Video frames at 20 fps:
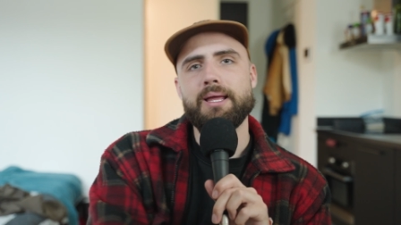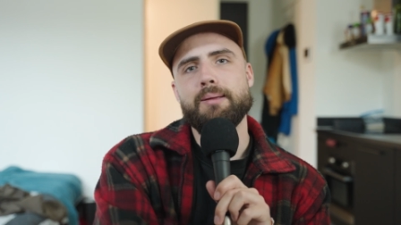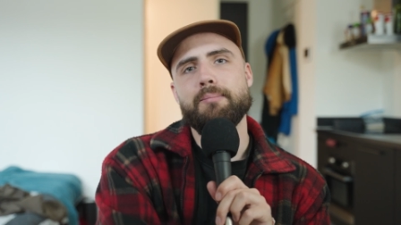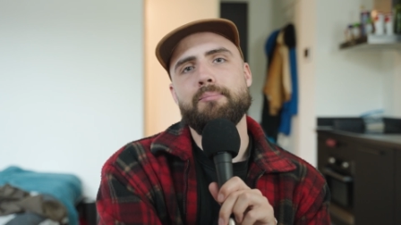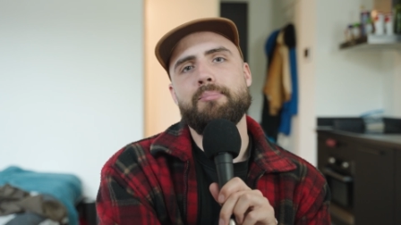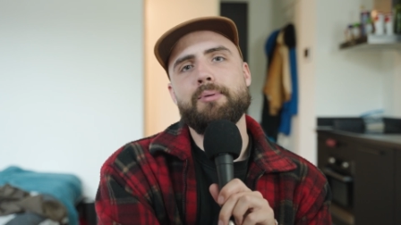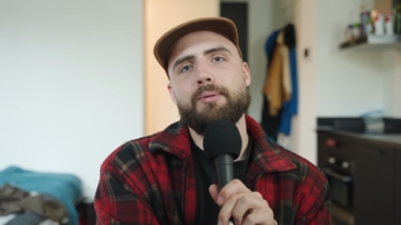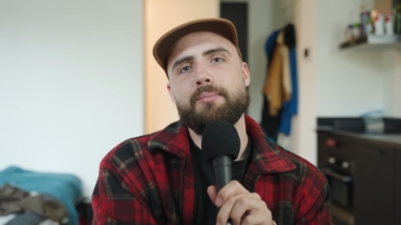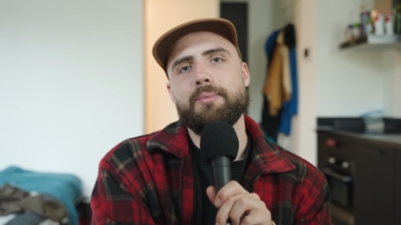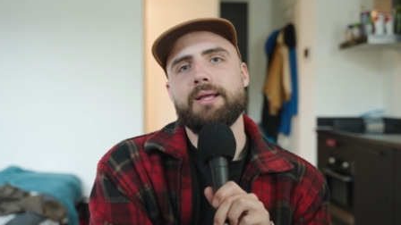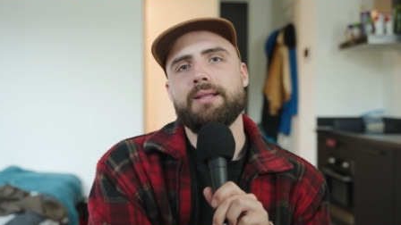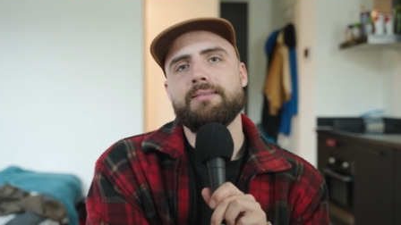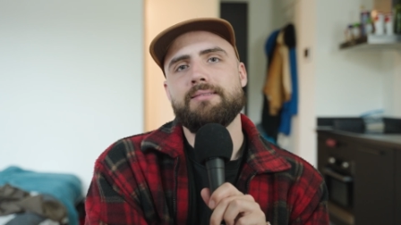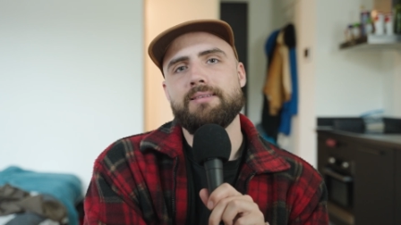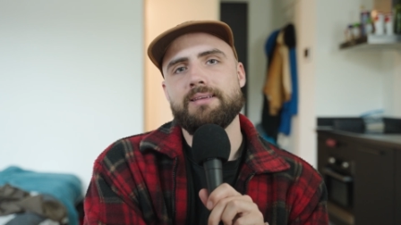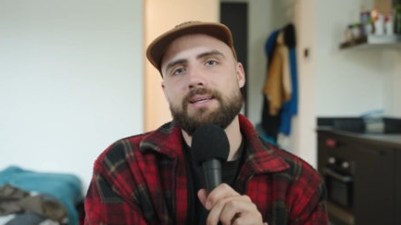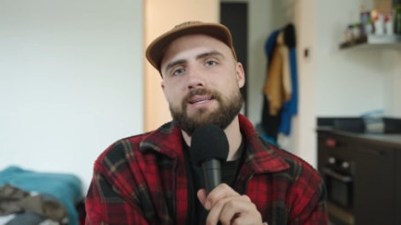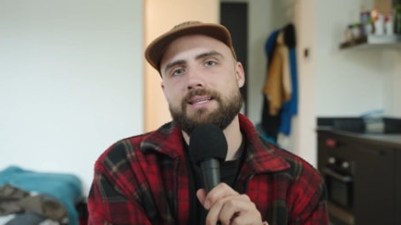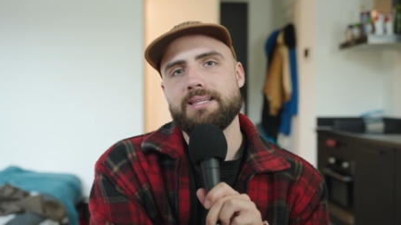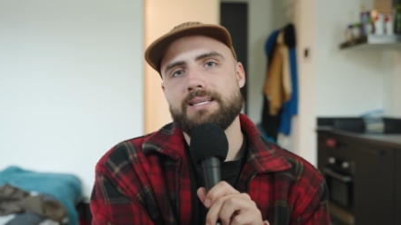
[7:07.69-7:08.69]

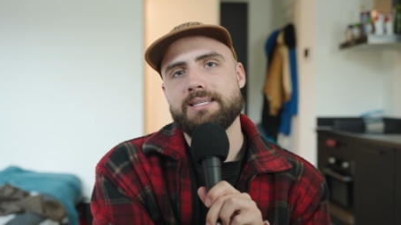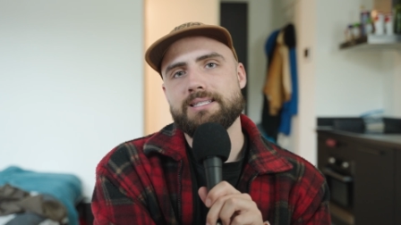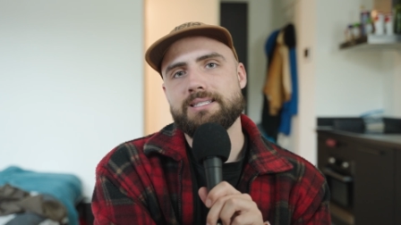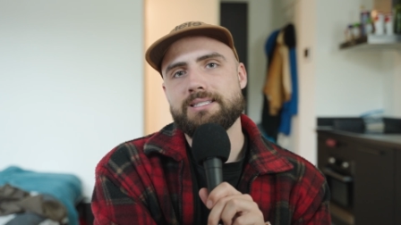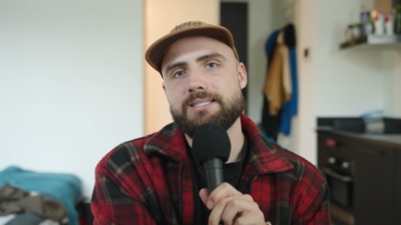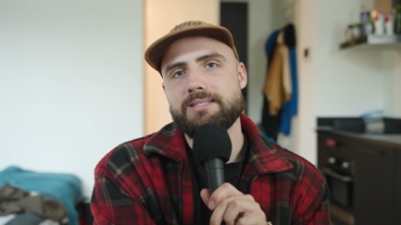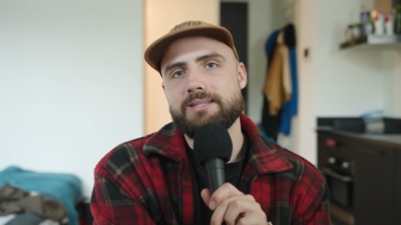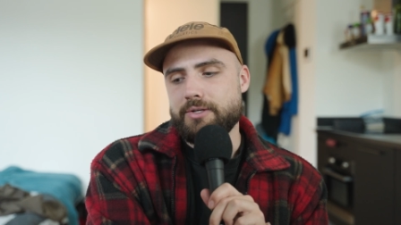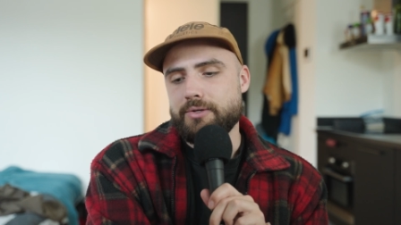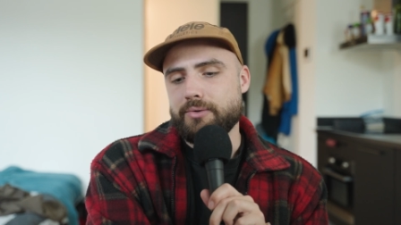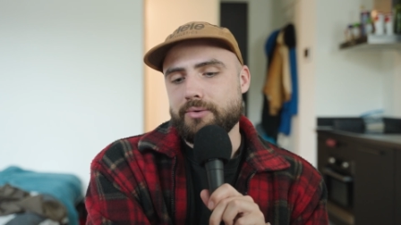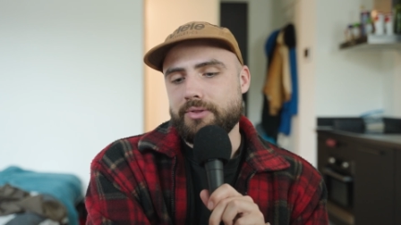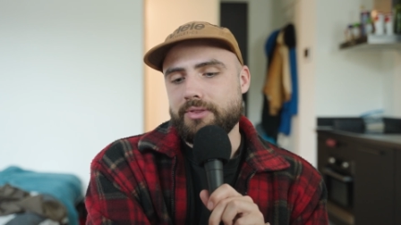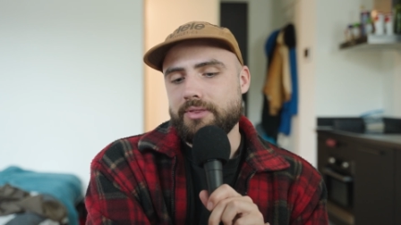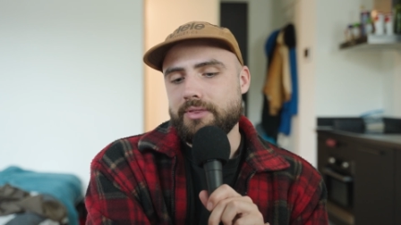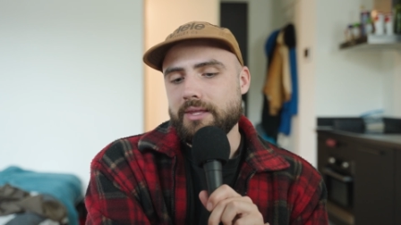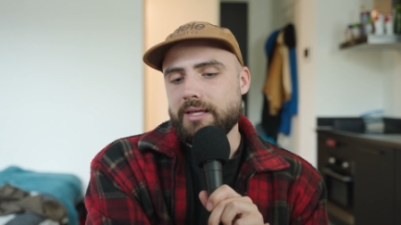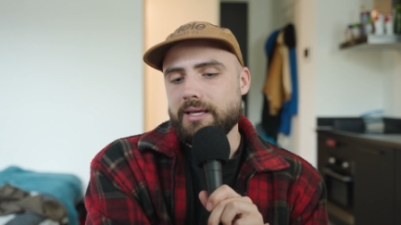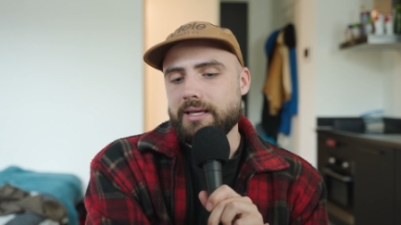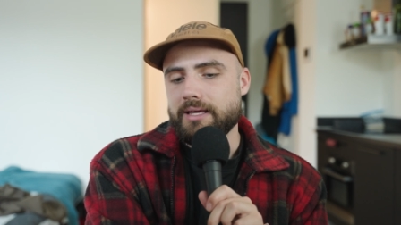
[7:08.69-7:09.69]
implementing this new
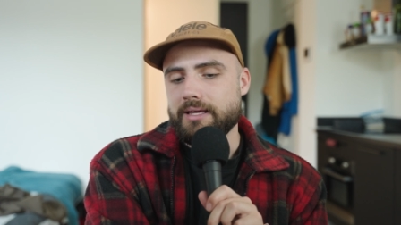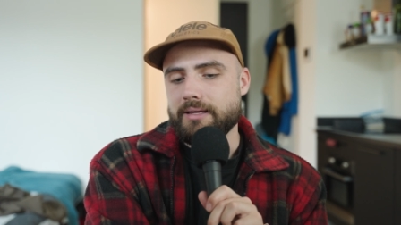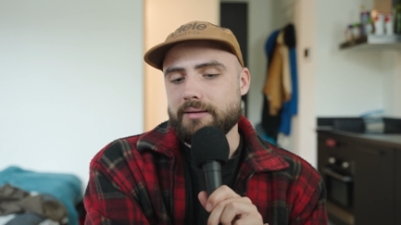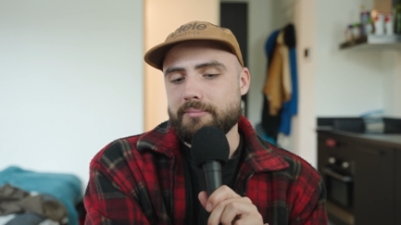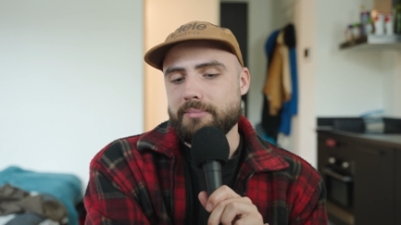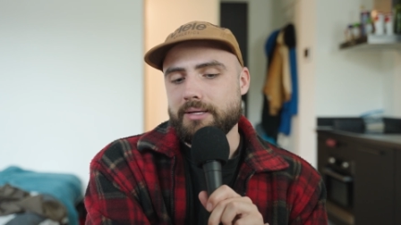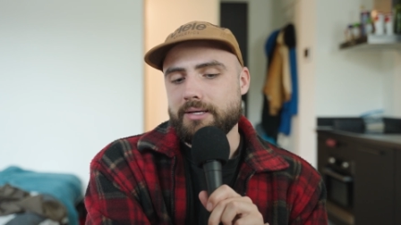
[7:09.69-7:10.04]
thing